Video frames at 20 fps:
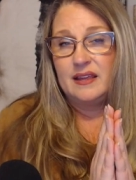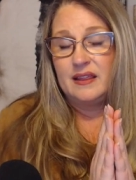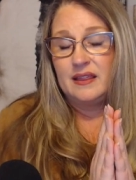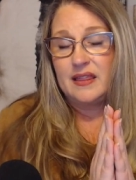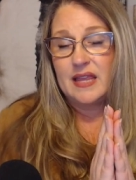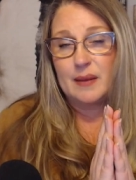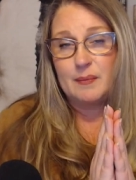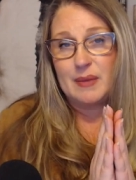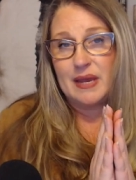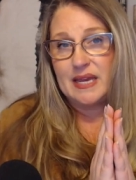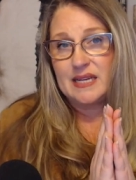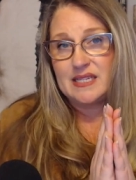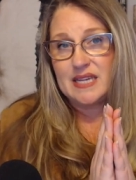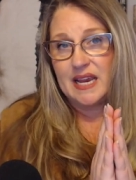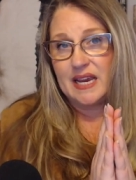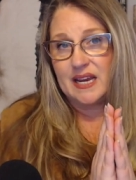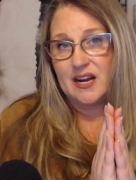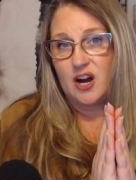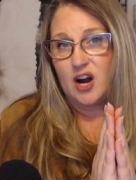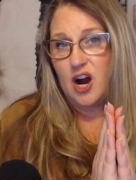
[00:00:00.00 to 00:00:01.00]
They may
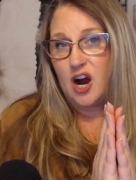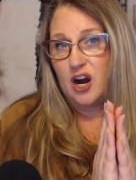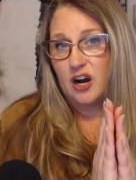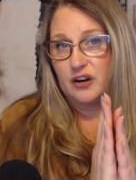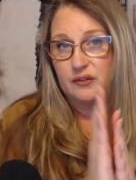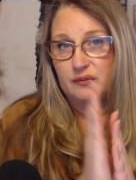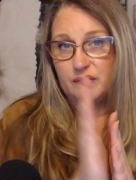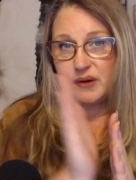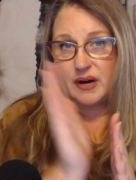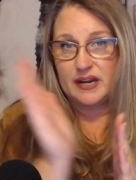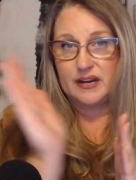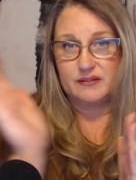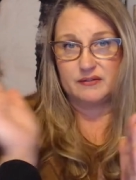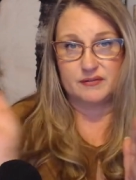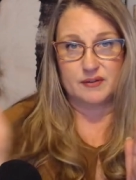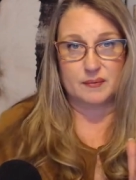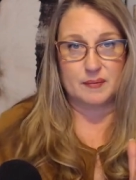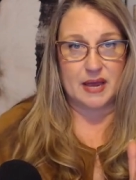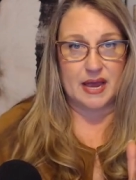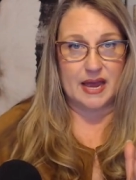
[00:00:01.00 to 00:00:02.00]
take a hard right
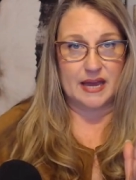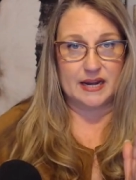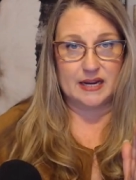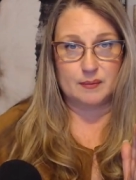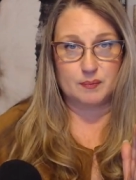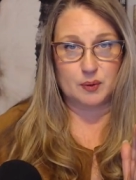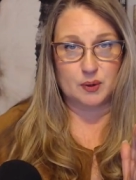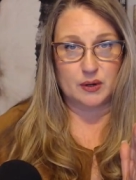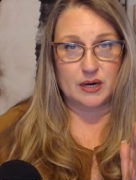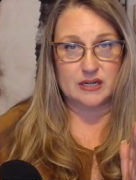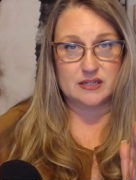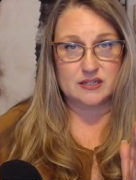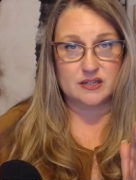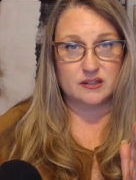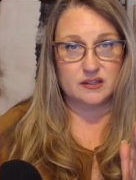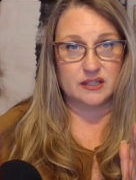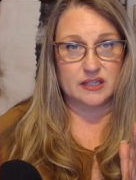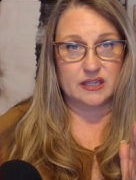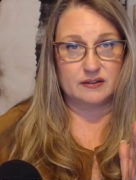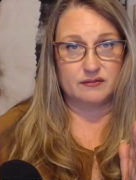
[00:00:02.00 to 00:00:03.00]
from any
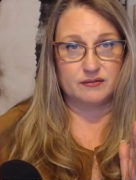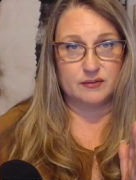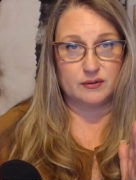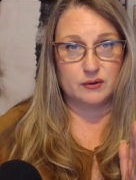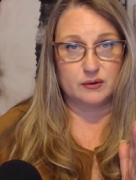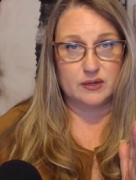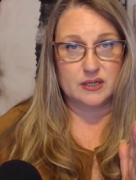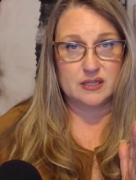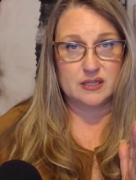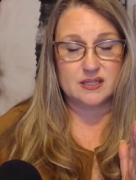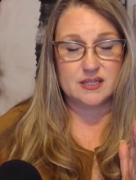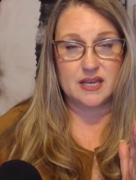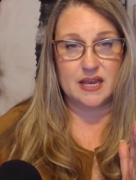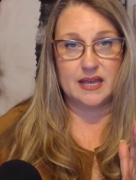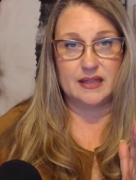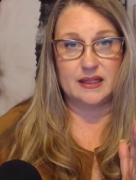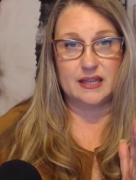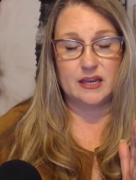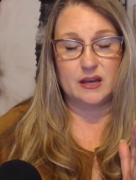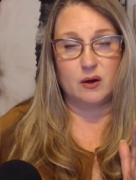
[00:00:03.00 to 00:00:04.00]
parental influence,
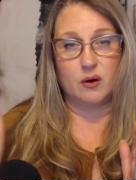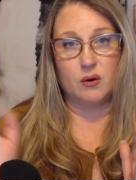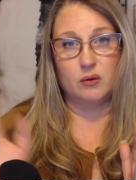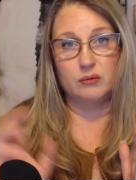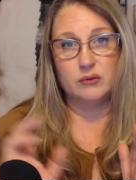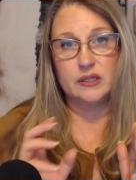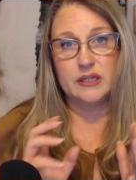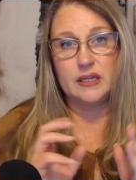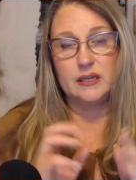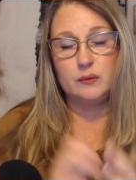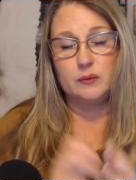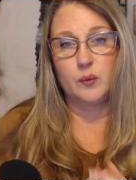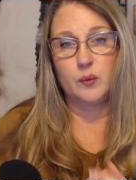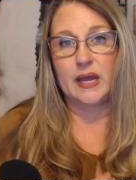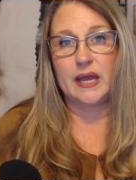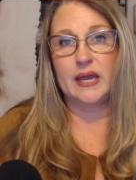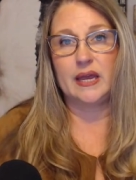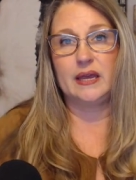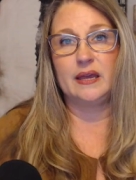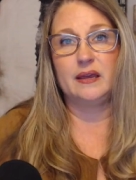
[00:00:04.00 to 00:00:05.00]
and the only
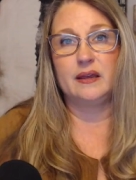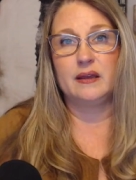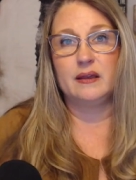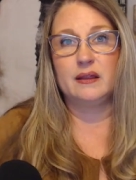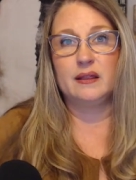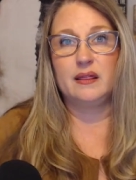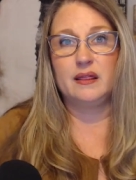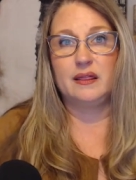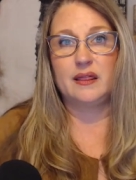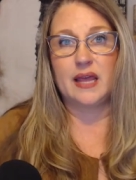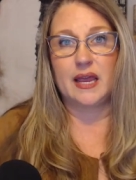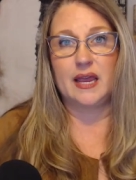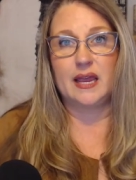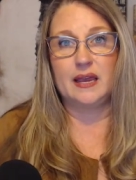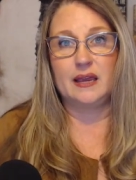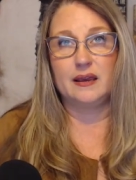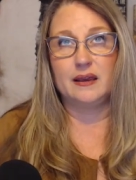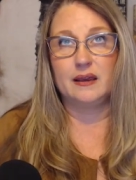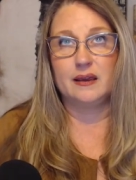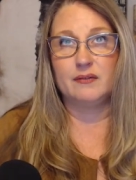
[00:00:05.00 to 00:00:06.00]
way
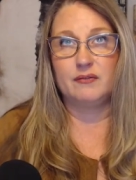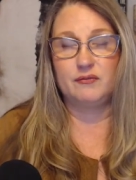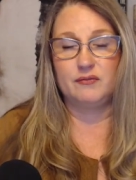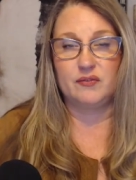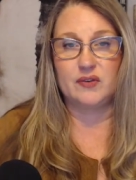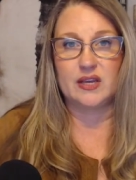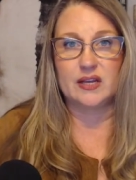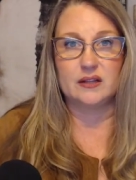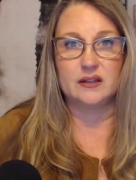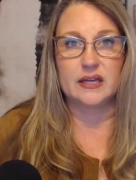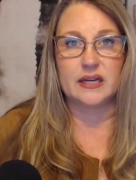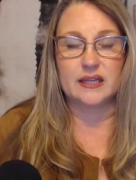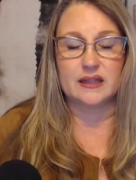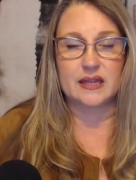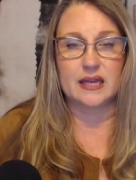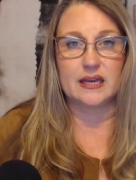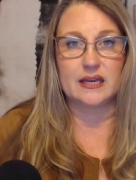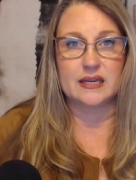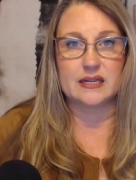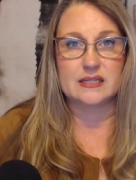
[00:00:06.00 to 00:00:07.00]
they feel like
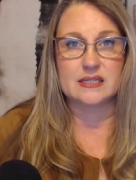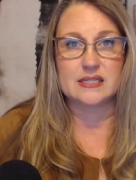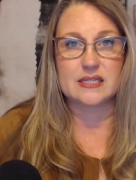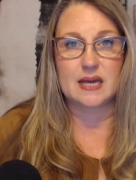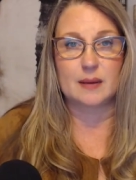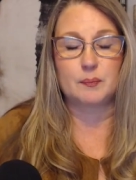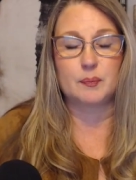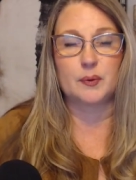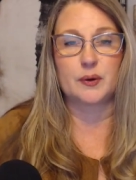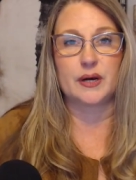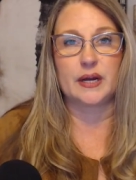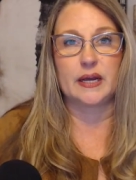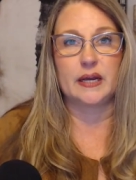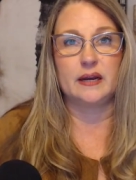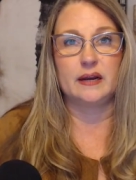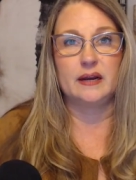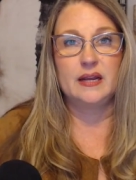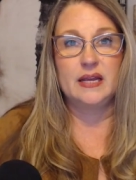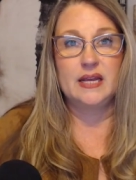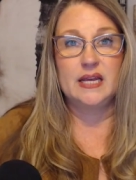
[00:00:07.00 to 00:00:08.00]
they can
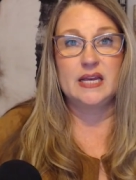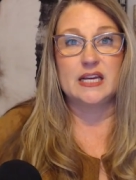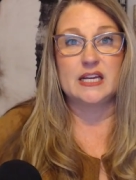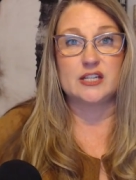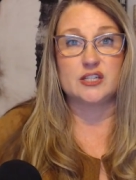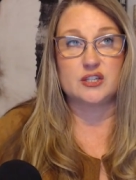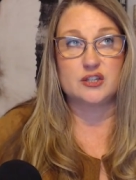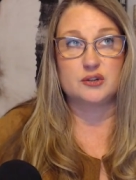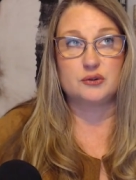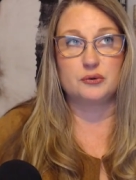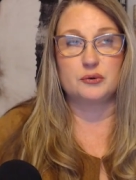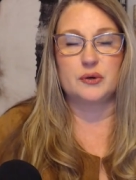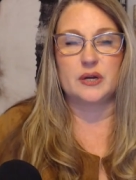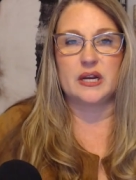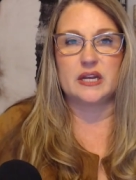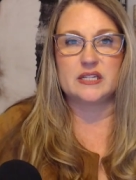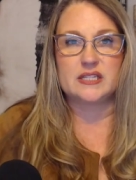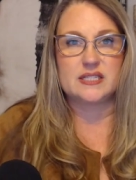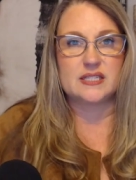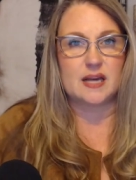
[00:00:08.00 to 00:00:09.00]
separate is through
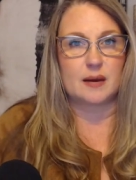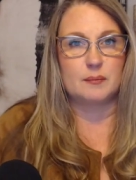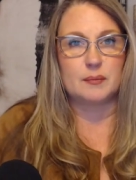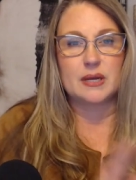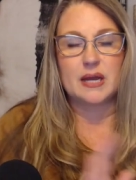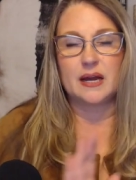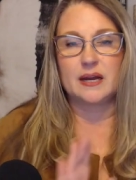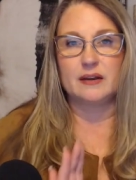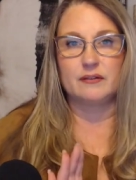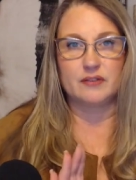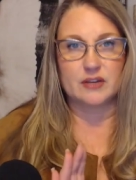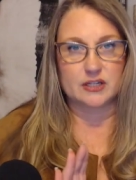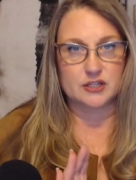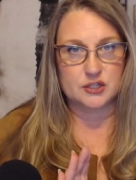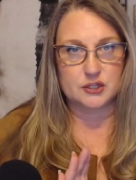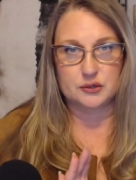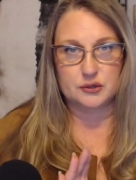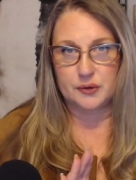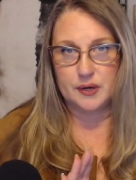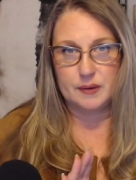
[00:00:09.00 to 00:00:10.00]
some kind of
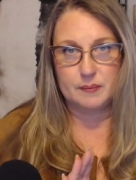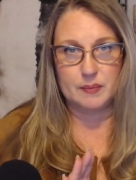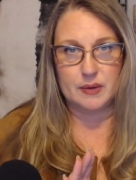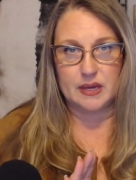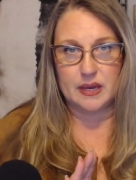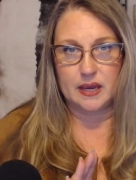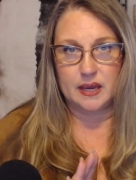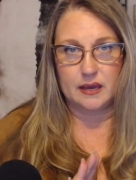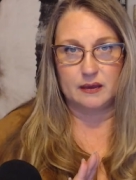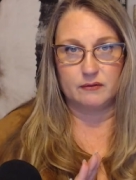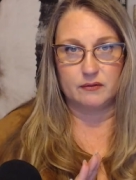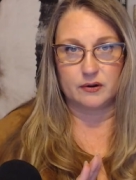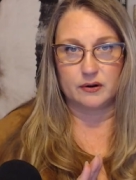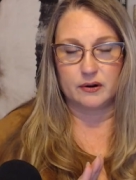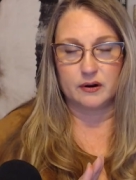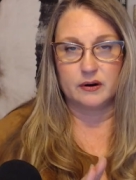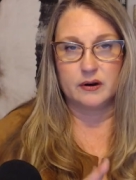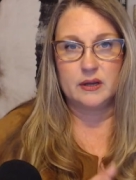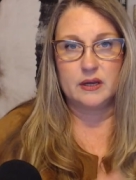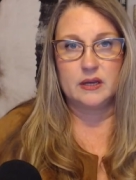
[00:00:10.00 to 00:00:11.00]
extreme behavior.